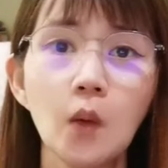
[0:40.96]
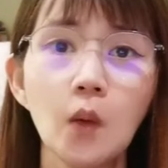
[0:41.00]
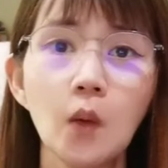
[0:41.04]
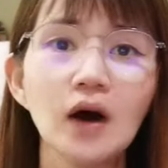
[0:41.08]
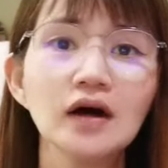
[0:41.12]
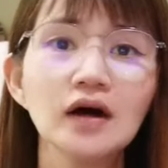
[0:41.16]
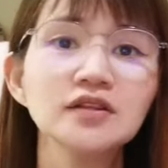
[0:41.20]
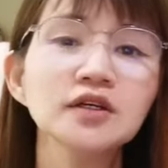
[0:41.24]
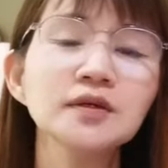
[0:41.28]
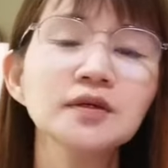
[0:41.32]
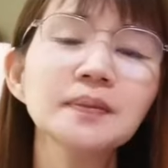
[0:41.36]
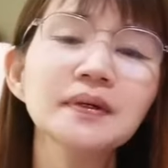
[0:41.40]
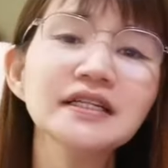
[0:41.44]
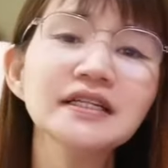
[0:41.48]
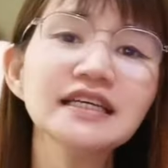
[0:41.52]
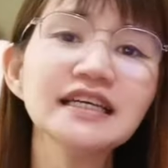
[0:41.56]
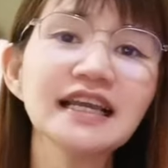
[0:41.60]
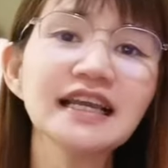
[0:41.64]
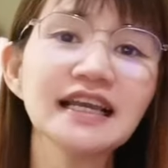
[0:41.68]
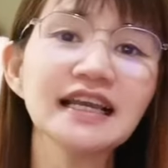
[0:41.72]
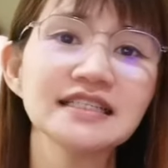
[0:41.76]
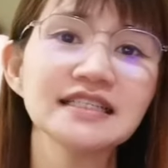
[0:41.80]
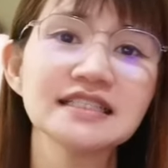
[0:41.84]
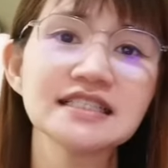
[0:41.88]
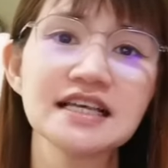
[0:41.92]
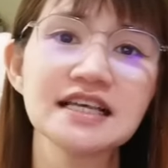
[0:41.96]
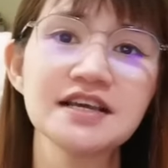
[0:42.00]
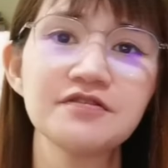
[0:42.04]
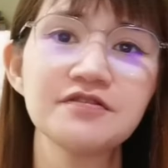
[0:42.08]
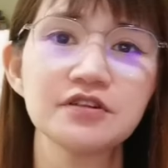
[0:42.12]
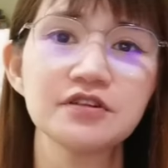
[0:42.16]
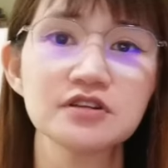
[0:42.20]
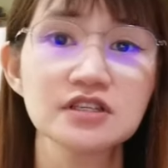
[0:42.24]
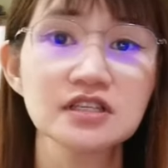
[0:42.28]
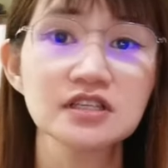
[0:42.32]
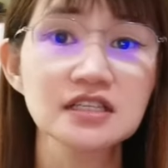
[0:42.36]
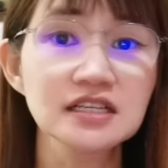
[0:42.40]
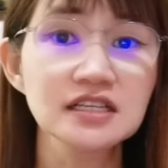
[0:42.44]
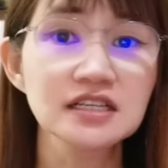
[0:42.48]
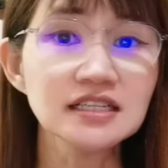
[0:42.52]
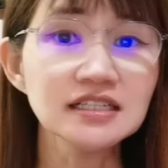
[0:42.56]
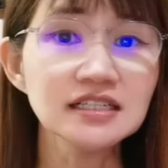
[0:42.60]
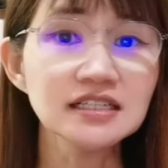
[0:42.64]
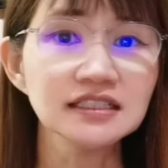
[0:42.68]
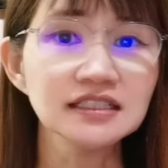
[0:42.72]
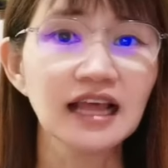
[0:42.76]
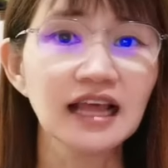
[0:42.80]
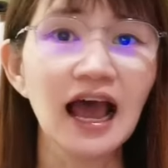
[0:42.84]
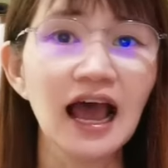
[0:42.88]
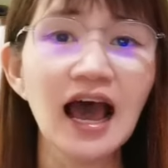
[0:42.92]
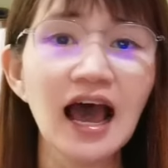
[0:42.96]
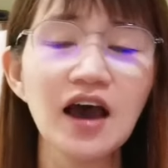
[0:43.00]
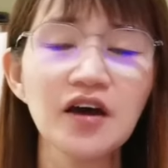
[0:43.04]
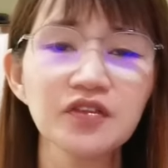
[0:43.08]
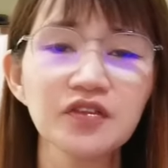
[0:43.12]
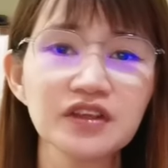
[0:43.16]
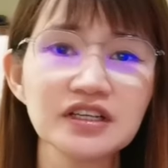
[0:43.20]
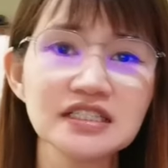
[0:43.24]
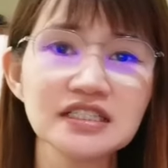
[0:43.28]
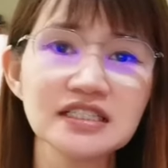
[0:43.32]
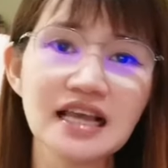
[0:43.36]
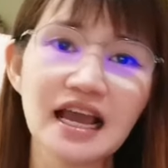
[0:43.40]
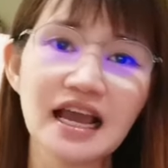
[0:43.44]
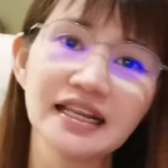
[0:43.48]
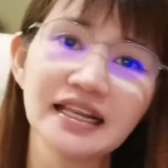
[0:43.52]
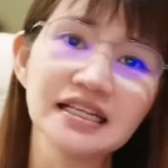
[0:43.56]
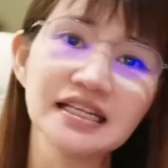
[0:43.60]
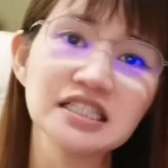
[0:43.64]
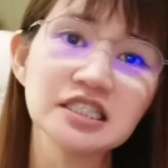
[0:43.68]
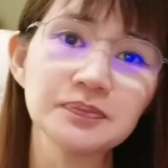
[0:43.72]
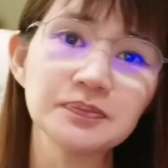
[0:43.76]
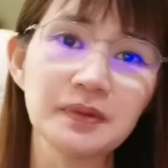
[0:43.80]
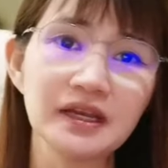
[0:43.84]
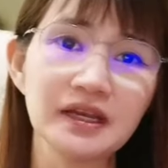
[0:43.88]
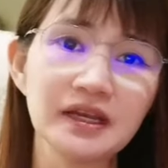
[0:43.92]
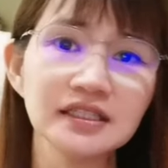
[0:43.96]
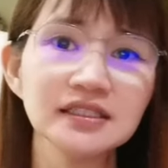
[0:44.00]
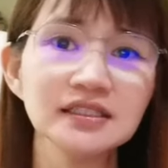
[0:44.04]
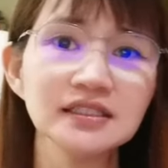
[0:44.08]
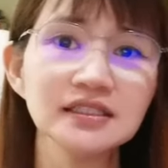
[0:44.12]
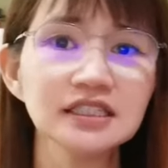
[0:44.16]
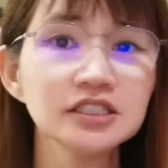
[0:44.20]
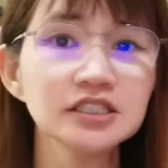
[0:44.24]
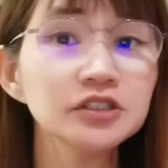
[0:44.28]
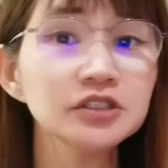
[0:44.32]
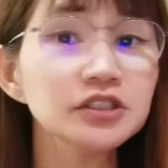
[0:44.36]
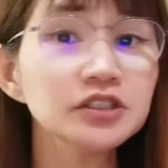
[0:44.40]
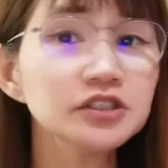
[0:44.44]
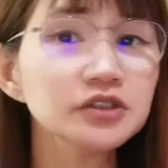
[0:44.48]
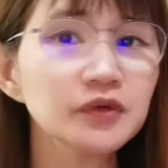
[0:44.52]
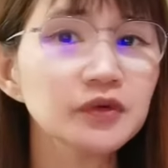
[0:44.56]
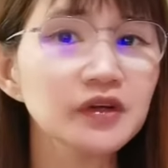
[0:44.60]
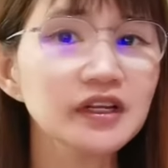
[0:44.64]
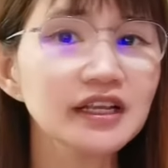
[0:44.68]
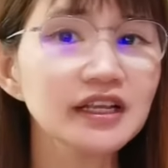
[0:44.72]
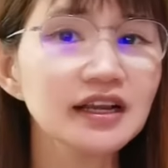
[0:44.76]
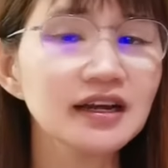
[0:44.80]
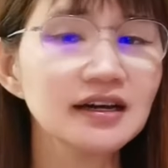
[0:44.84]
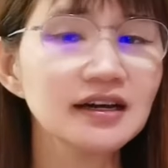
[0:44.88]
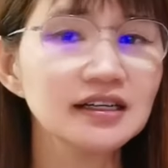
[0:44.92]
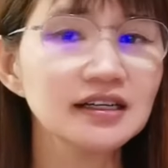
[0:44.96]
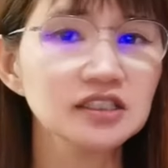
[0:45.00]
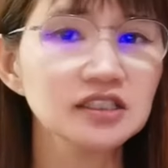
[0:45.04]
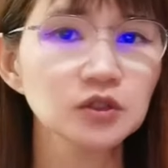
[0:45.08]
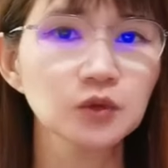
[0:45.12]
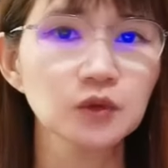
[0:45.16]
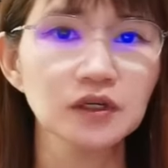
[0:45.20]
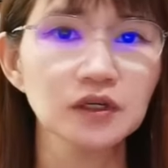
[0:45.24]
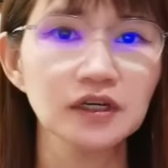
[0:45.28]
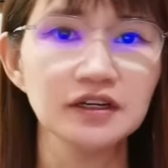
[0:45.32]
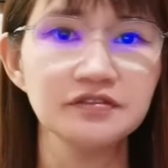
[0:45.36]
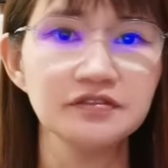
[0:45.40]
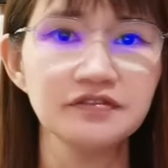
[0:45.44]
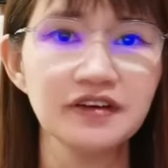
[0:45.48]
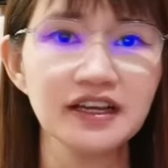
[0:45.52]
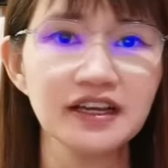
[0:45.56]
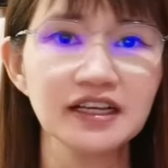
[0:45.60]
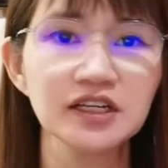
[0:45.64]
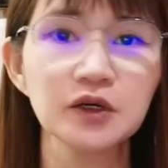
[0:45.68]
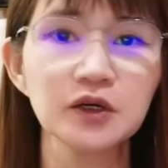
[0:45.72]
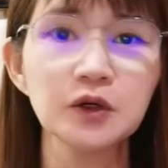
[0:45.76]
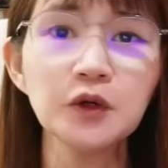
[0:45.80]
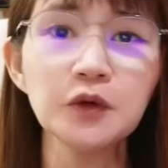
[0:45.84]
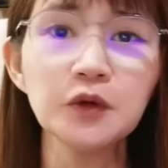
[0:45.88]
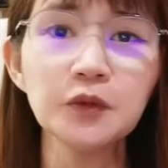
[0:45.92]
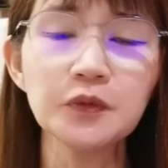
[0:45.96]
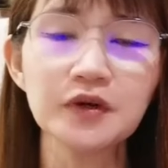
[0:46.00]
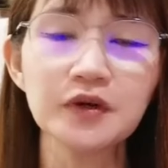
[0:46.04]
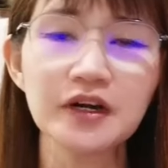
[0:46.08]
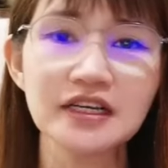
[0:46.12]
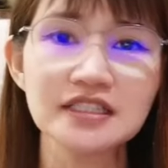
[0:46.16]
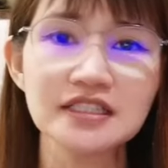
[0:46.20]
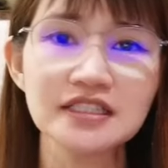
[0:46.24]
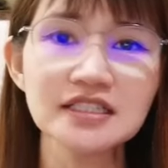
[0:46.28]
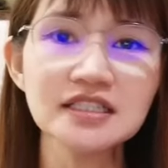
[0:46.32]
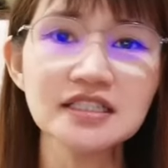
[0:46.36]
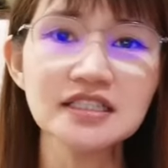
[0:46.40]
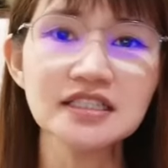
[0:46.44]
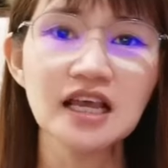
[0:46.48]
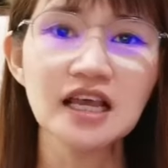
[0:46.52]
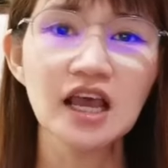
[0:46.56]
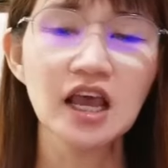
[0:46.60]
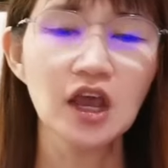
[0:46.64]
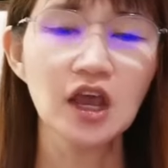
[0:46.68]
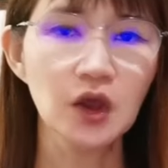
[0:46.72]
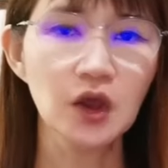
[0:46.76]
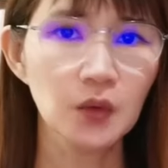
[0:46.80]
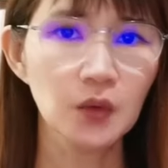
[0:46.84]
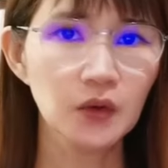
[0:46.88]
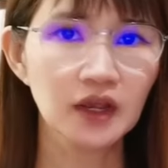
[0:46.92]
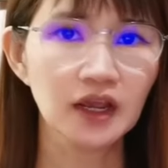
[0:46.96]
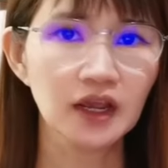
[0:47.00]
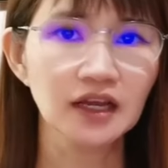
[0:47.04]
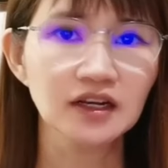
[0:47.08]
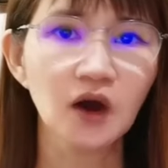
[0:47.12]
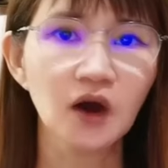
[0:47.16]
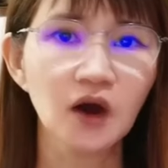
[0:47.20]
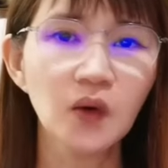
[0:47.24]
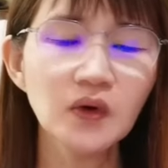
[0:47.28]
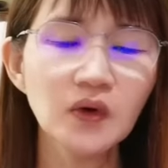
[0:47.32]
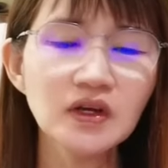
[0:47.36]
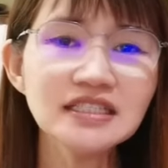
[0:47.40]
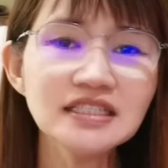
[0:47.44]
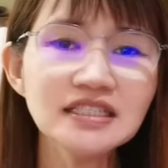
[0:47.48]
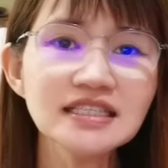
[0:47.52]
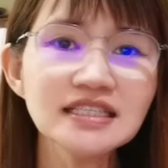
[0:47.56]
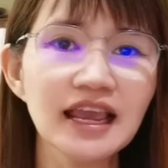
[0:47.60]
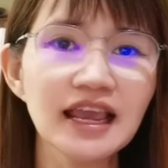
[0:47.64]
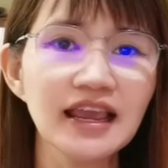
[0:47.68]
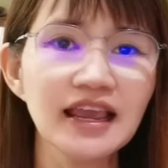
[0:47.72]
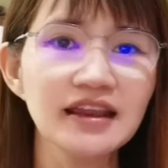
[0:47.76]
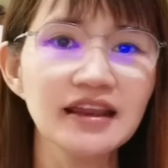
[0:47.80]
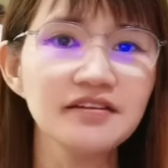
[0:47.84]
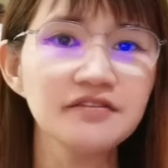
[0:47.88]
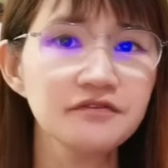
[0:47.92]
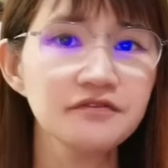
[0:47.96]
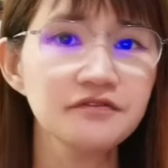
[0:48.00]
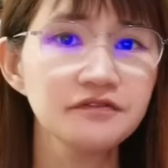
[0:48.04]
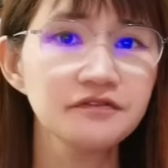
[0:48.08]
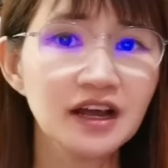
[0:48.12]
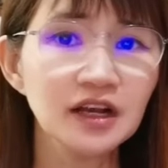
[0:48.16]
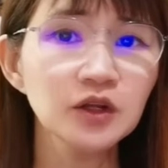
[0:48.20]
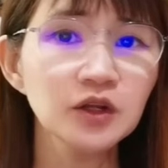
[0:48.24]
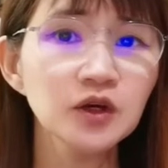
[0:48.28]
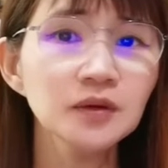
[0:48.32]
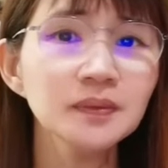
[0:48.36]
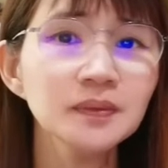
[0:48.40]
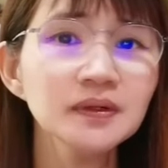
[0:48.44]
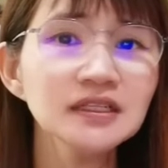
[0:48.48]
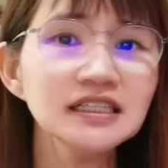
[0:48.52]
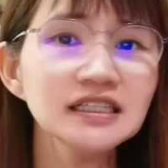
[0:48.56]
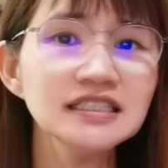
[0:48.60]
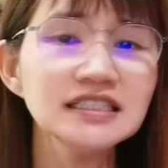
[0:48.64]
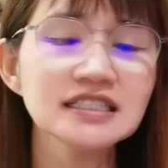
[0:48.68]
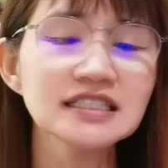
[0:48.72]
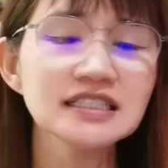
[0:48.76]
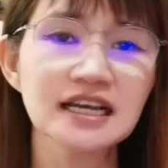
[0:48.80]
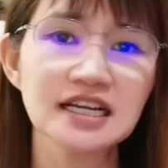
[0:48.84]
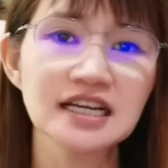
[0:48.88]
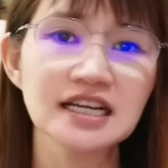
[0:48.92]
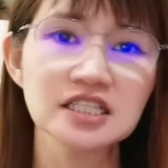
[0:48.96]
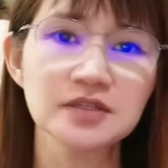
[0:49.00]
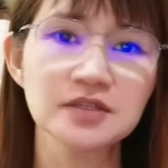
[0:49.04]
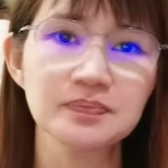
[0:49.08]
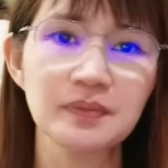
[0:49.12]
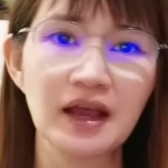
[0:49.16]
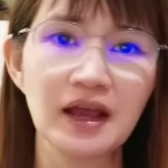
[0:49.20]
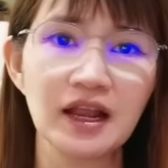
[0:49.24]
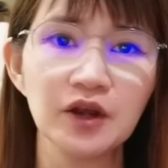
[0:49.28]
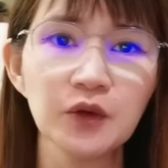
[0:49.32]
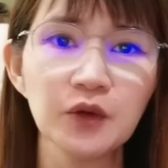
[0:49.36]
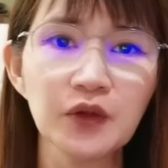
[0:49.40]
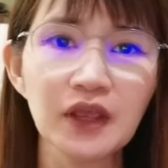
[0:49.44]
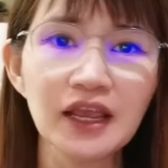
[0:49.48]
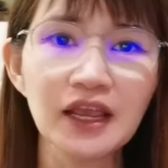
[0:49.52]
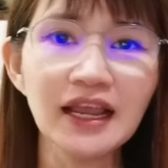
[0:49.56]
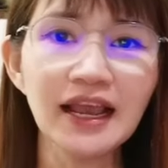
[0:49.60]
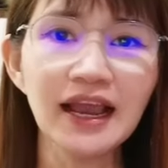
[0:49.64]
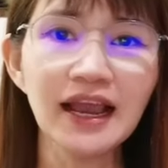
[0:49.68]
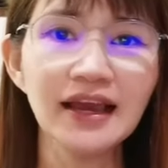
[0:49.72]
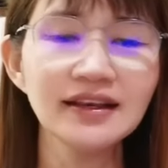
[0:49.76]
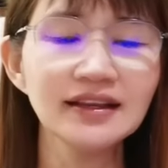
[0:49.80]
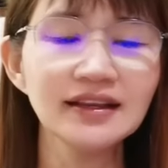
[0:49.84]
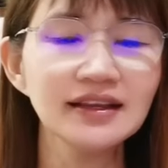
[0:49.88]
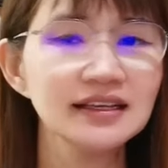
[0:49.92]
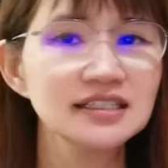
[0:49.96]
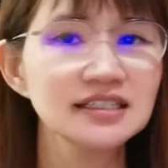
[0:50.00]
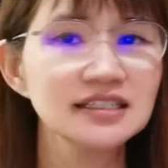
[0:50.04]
While nobody can say for certain how these anticipated interest rate cuts will affect gold prices, we can always gain valuable insights by looking at